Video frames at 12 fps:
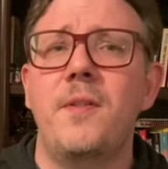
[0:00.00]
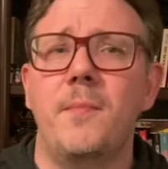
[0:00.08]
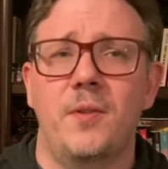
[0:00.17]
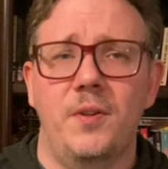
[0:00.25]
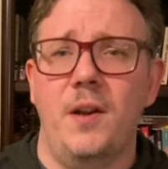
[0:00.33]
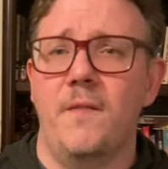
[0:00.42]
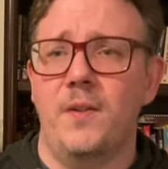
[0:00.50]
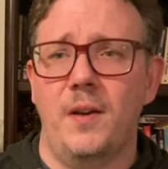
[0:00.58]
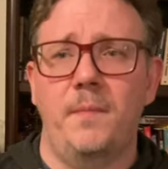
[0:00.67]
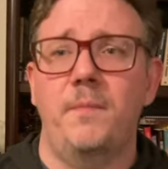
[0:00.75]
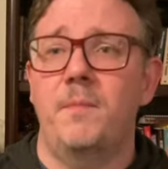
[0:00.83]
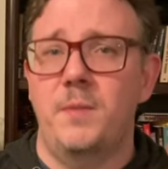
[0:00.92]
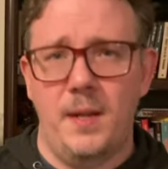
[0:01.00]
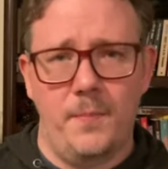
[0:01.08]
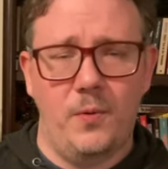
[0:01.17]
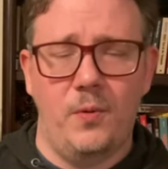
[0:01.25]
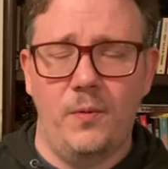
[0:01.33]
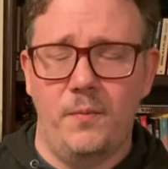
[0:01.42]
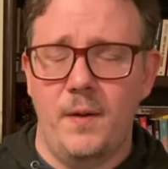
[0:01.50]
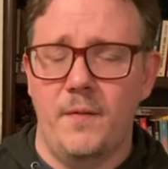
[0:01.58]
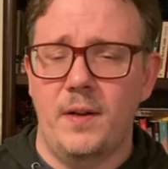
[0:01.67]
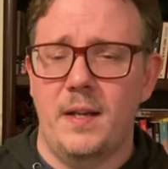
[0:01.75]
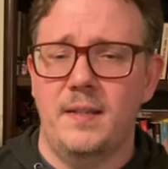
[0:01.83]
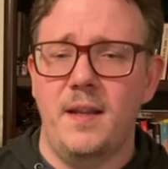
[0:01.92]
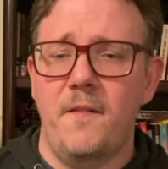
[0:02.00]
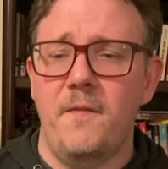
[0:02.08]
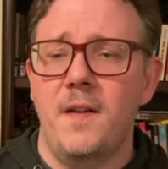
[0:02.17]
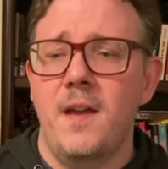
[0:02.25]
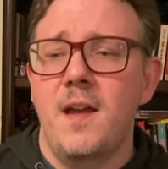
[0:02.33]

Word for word: them are you know very typical everyday stuff